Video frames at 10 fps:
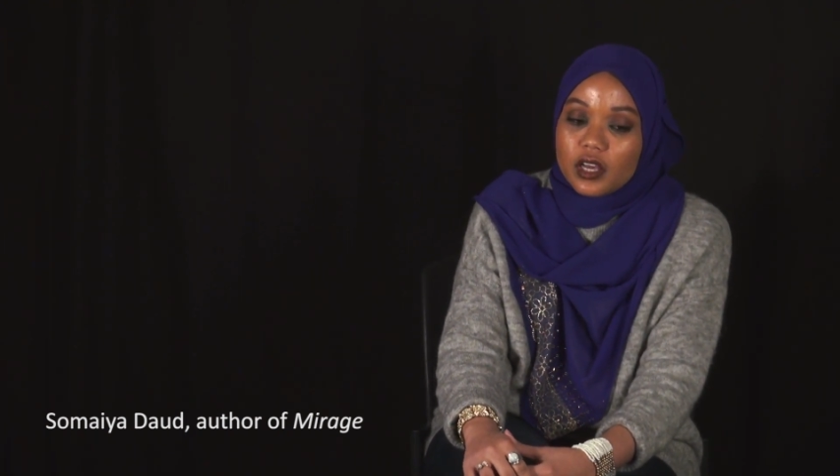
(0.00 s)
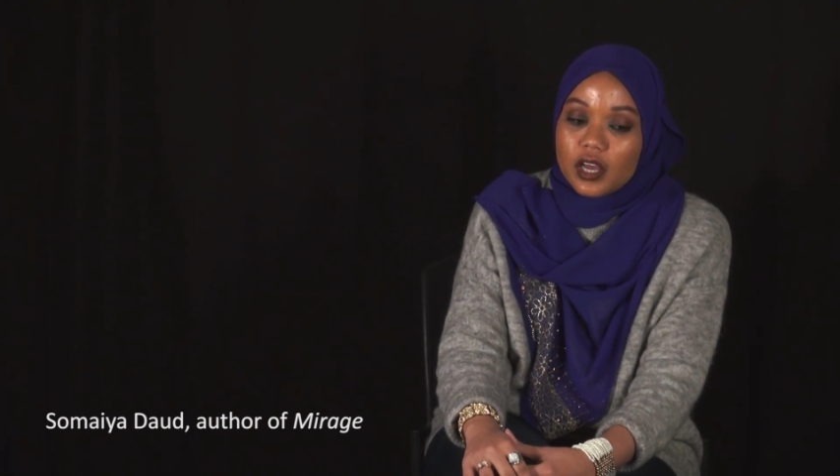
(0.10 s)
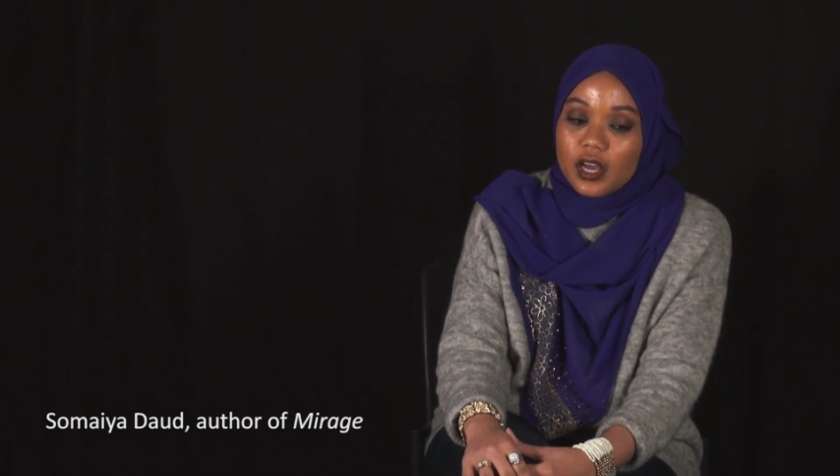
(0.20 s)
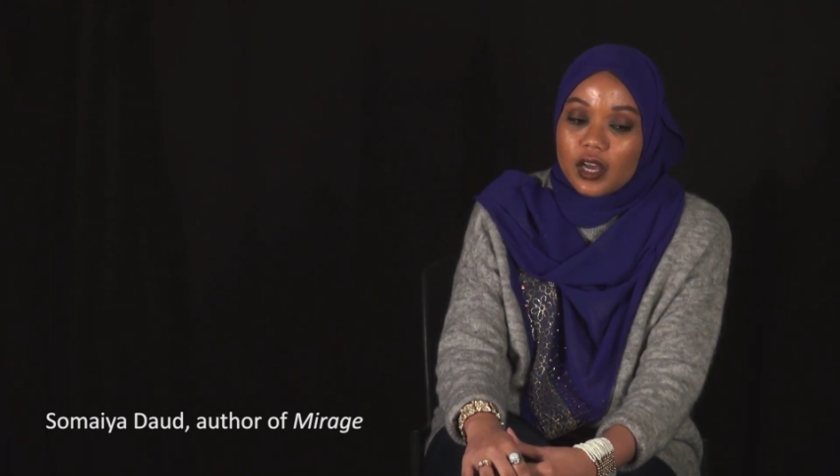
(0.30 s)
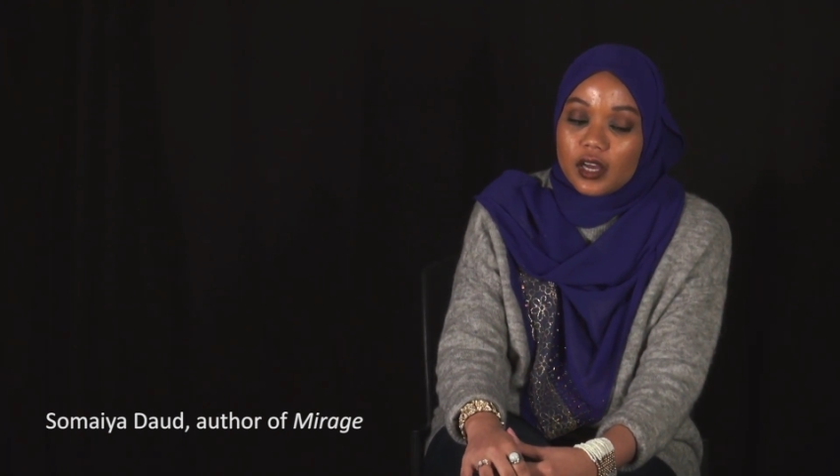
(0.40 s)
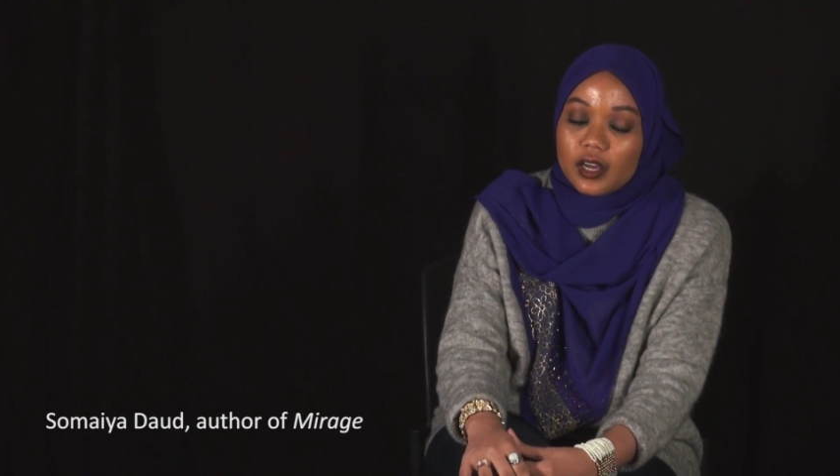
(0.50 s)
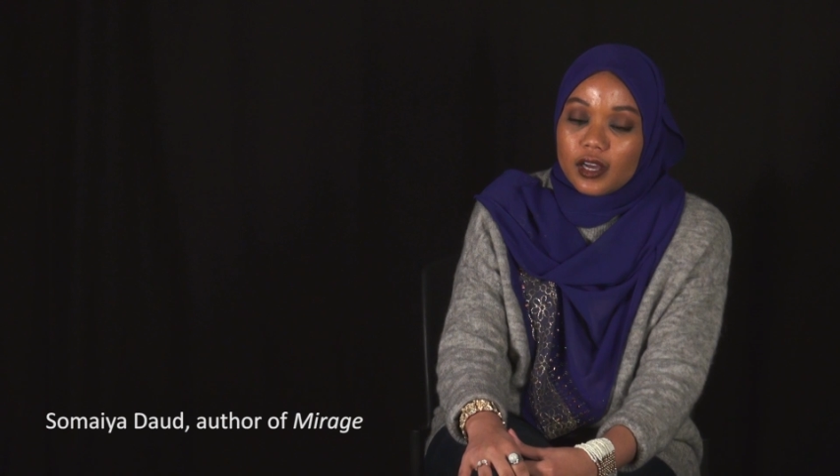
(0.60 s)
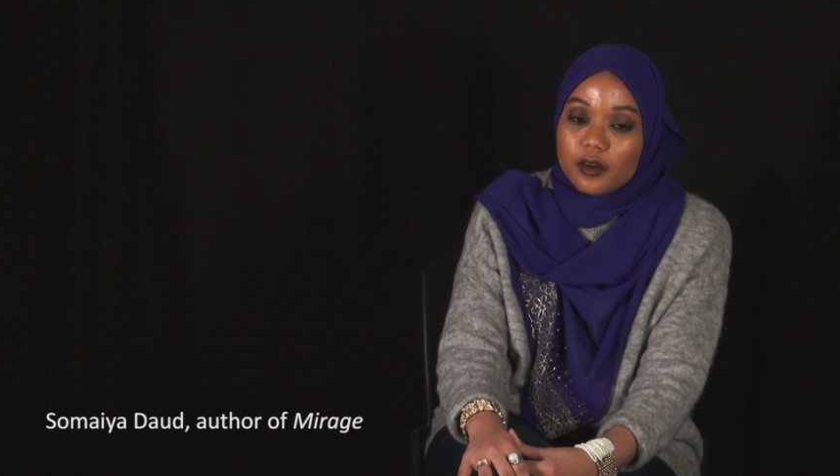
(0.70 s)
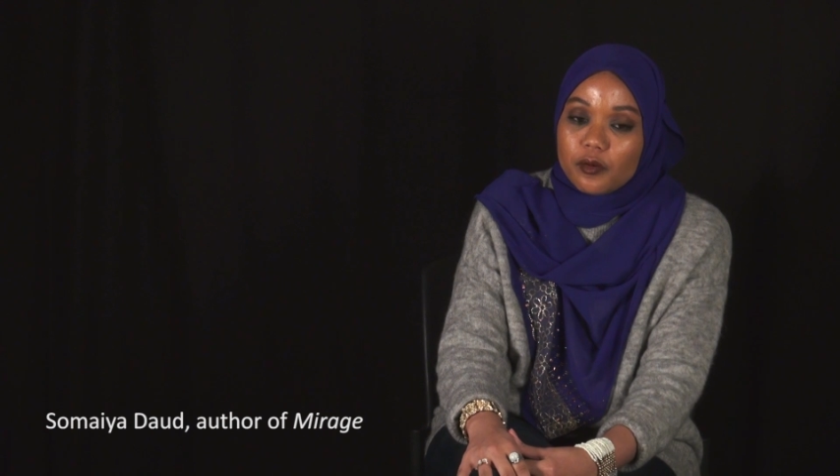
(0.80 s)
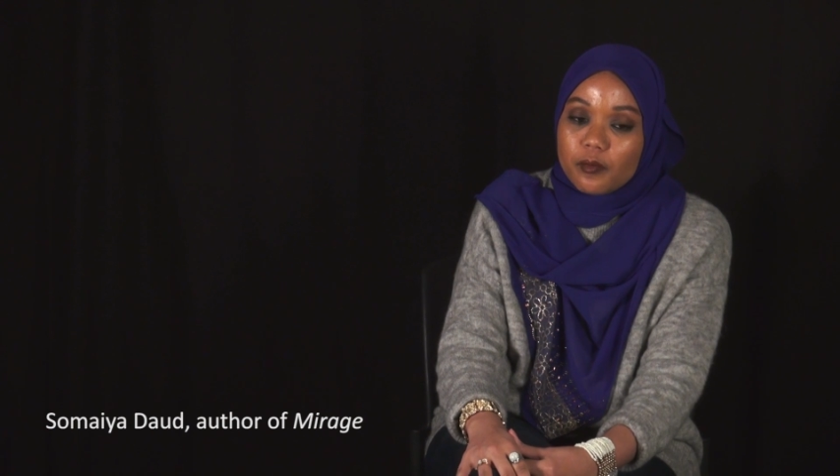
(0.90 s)

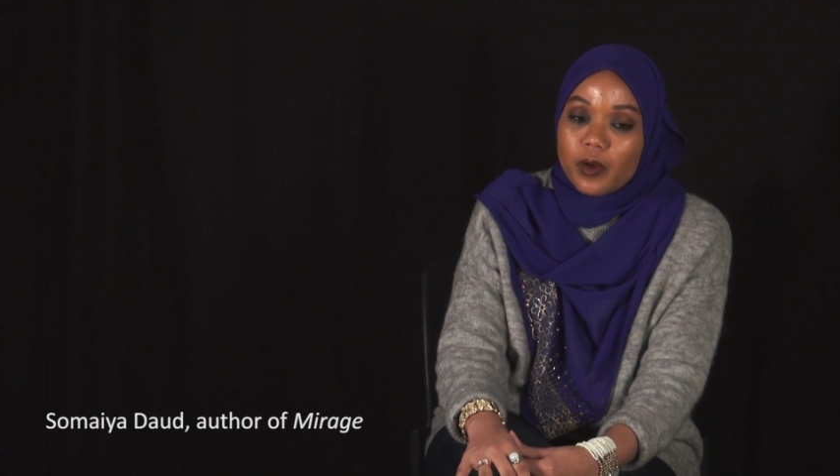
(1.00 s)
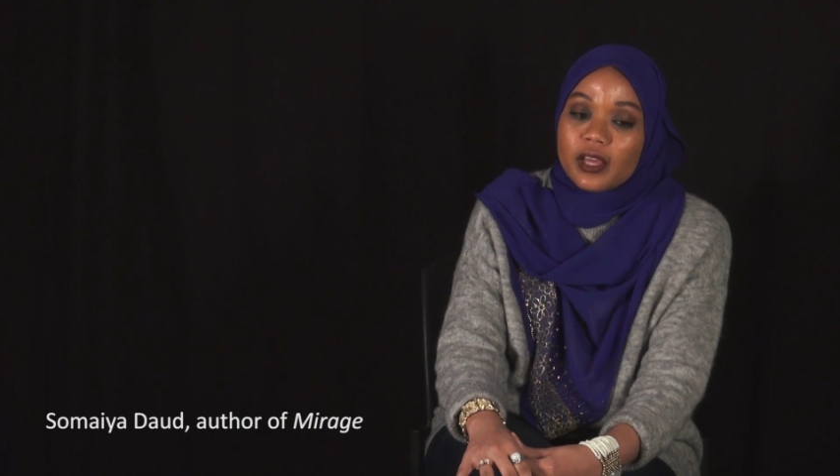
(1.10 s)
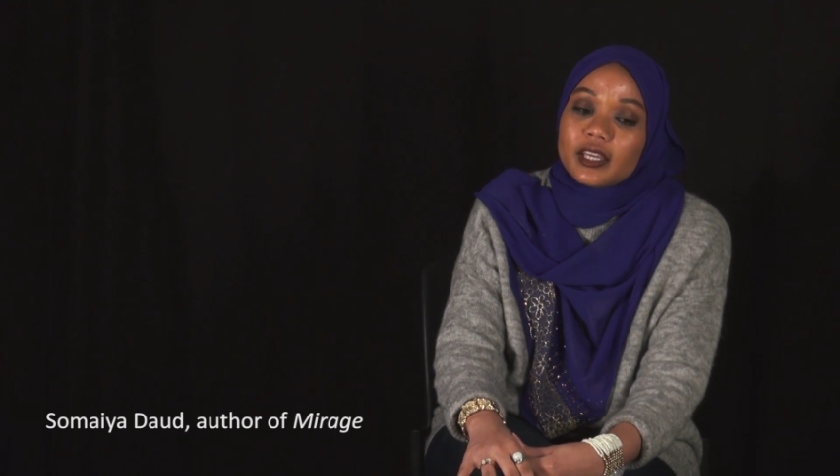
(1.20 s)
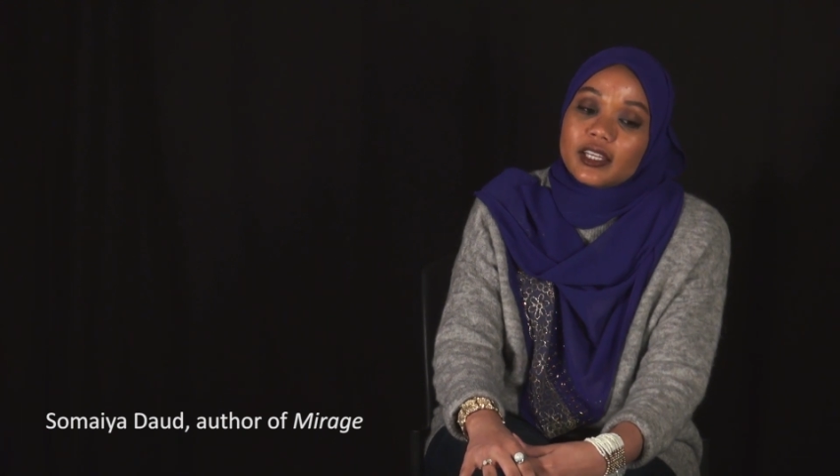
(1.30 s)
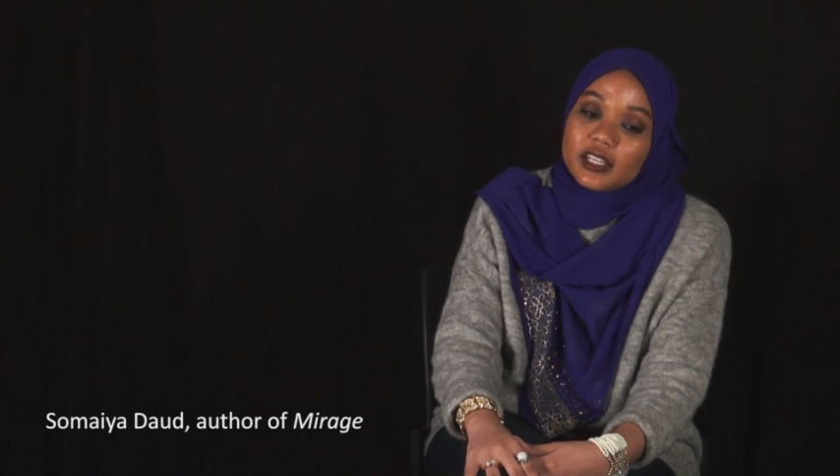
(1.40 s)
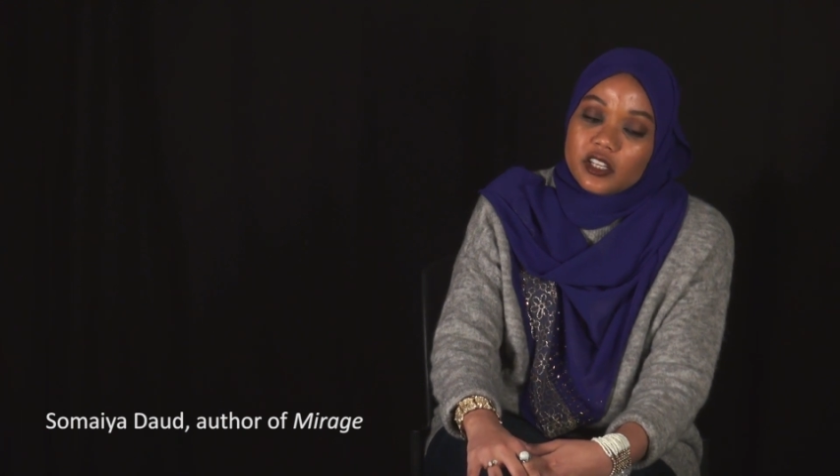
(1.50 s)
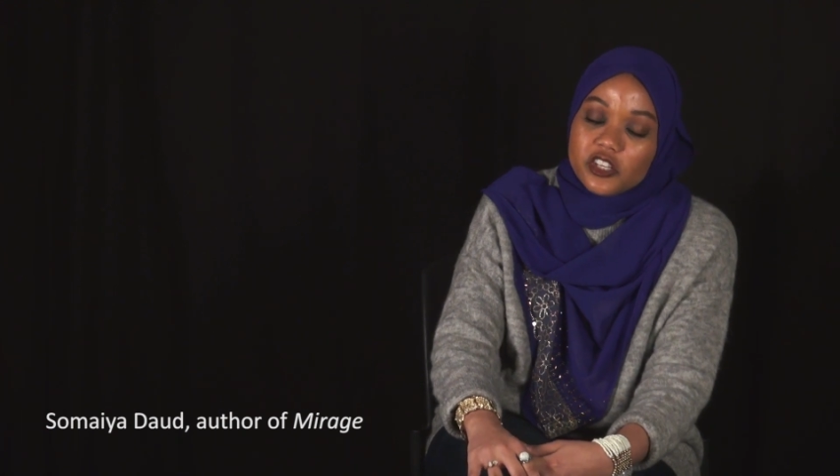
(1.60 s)
in